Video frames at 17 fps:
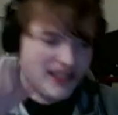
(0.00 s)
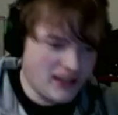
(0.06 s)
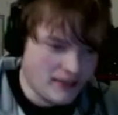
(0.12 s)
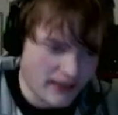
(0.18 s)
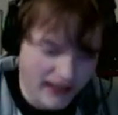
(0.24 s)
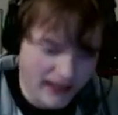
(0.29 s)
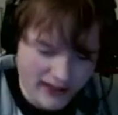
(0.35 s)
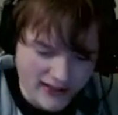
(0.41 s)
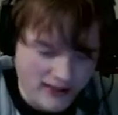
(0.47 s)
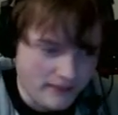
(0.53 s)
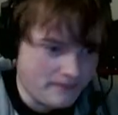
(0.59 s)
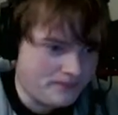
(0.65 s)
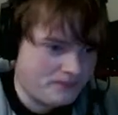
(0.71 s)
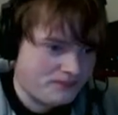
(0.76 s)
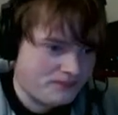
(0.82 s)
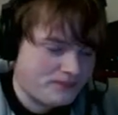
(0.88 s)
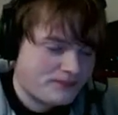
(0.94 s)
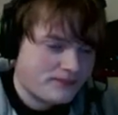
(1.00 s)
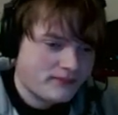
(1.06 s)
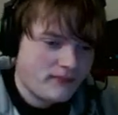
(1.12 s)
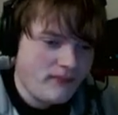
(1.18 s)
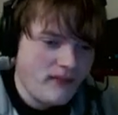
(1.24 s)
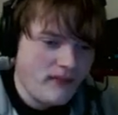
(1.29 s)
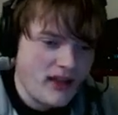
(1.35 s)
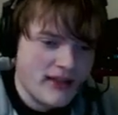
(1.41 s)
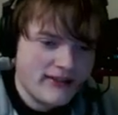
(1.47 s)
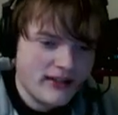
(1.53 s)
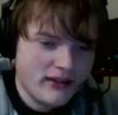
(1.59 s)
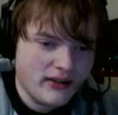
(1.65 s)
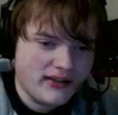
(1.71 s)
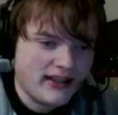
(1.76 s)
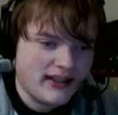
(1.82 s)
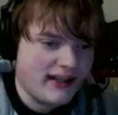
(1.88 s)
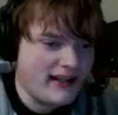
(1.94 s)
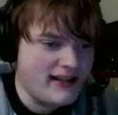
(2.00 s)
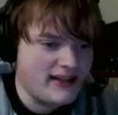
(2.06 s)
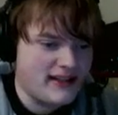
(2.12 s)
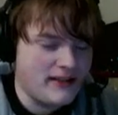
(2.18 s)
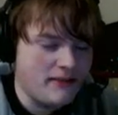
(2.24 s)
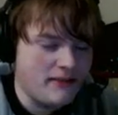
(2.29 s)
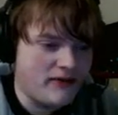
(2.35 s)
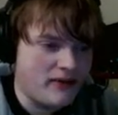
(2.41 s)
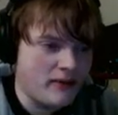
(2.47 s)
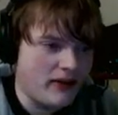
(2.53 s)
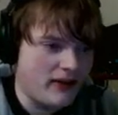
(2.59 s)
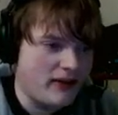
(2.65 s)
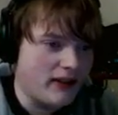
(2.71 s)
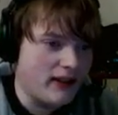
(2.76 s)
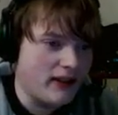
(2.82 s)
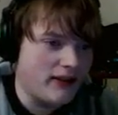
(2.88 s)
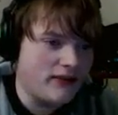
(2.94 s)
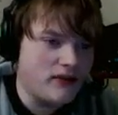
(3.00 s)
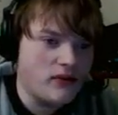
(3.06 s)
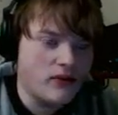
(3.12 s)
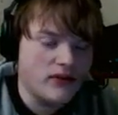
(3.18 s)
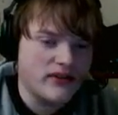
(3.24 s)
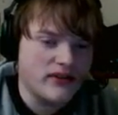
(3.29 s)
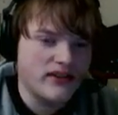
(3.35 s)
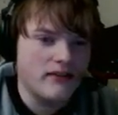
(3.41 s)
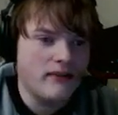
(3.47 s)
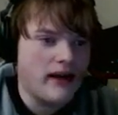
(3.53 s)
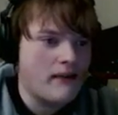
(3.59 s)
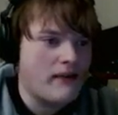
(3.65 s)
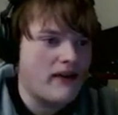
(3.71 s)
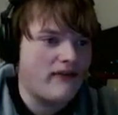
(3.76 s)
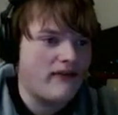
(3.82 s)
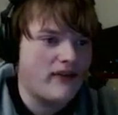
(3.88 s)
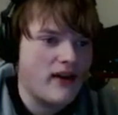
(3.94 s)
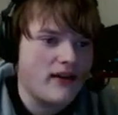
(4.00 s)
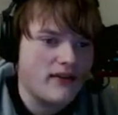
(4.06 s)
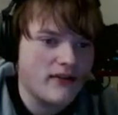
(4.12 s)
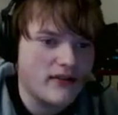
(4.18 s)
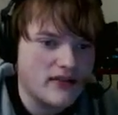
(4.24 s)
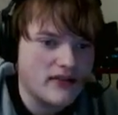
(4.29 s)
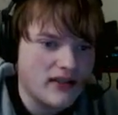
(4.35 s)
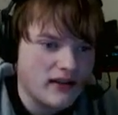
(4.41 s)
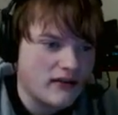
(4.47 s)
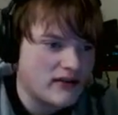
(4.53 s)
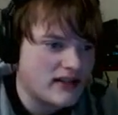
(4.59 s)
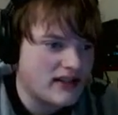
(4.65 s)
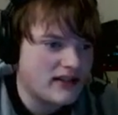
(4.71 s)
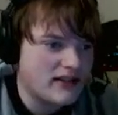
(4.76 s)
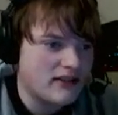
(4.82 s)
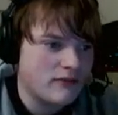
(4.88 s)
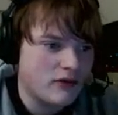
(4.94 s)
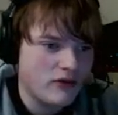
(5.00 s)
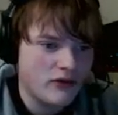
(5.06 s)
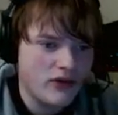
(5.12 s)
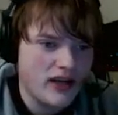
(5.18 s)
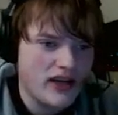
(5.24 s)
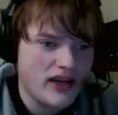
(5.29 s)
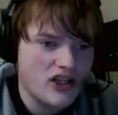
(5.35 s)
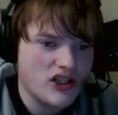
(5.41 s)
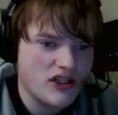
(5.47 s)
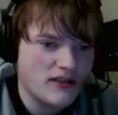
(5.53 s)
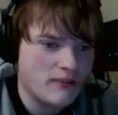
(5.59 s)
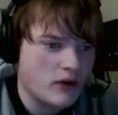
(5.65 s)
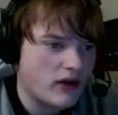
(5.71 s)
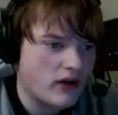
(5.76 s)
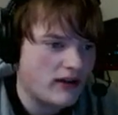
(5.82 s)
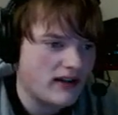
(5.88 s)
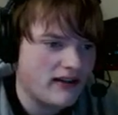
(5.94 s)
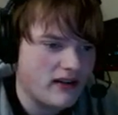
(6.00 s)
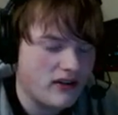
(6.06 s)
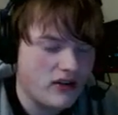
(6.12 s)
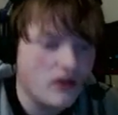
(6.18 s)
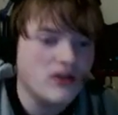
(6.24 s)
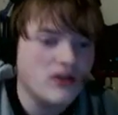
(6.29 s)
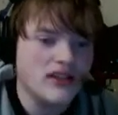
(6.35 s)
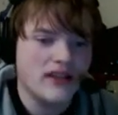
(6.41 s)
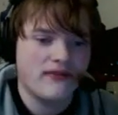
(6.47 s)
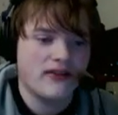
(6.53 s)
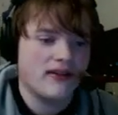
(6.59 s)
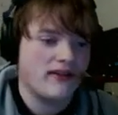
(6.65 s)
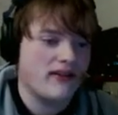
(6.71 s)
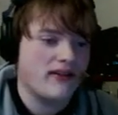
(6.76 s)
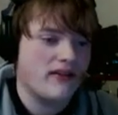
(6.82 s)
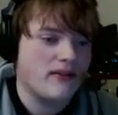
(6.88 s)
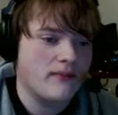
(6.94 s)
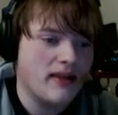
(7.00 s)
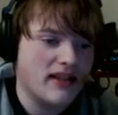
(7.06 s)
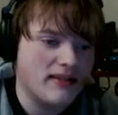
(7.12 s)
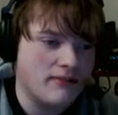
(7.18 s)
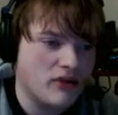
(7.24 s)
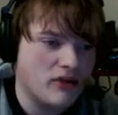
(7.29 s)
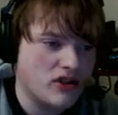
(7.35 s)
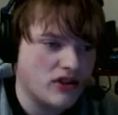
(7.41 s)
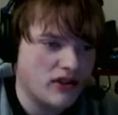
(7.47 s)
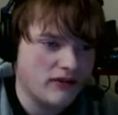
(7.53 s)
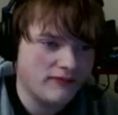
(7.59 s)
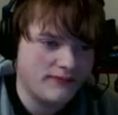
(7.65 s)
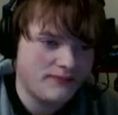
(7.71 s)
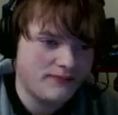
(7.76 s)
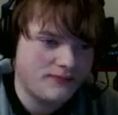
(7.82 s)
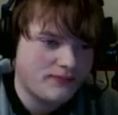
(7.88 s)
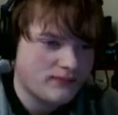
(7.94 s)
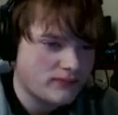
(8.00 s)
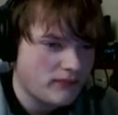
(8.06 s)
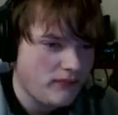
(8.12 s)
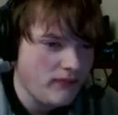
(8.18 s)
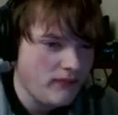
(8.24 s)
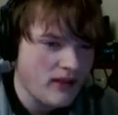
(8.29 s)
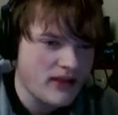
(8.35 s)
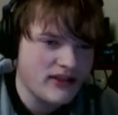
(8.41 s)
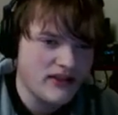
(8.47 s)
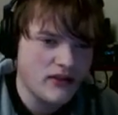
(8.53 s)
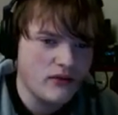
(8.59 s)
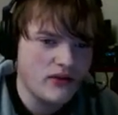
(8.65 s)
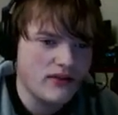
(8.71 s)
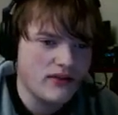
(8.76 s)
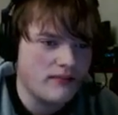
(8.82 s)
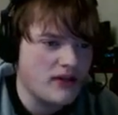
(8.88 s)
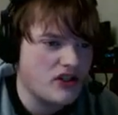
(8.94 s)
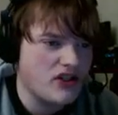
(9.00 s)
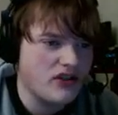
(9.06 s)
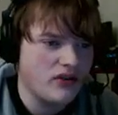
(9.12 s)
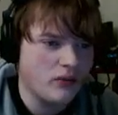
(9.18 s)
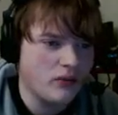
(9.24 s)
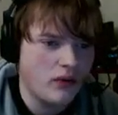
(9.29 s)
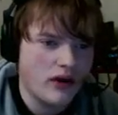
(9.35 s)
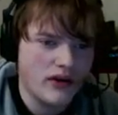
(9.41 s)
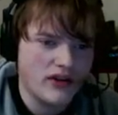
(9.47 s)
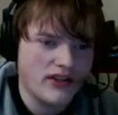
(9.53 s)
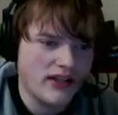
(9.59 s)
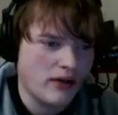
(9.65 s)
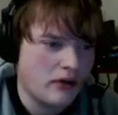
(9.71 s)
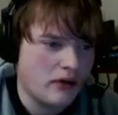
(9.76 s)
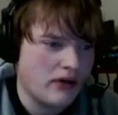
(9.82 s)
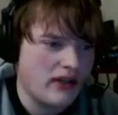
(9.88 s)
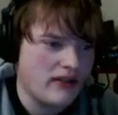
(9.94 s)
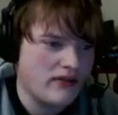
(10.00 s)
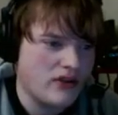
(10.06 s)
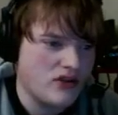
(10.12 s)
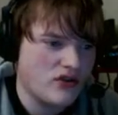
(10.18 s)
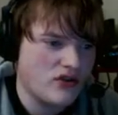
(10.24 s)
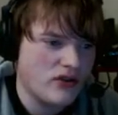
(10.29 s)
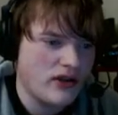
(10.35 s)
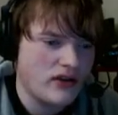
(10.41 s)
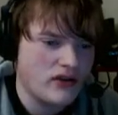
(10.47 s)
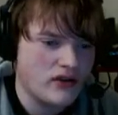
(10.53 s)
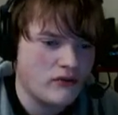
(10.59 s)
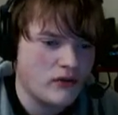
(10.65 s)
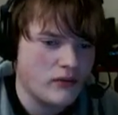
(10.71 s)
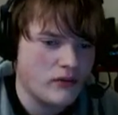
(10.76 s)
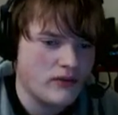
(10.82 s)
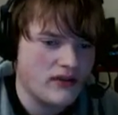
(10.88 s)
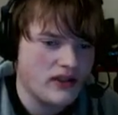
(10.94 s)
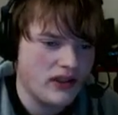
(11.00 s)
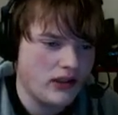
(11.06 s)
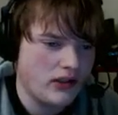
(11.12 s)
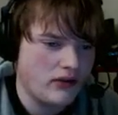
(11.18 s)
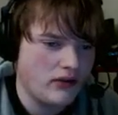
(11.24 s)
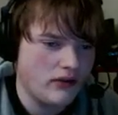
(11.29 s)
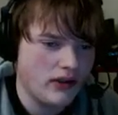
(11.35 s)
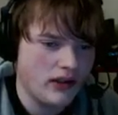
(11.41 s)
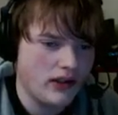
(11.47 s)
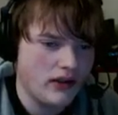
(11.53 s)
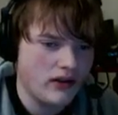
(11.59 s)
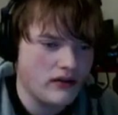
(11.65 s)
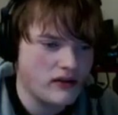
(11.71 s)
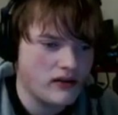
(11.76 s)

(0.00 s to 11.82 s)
Excuse me, guys. As I looked at it, it seemed familiar. Of course, the map I found in those tunnels had similar locations marked, and the notes I found on the other man's bookshelf. His notes mentioned the water tower and even the train yard. What was he doing?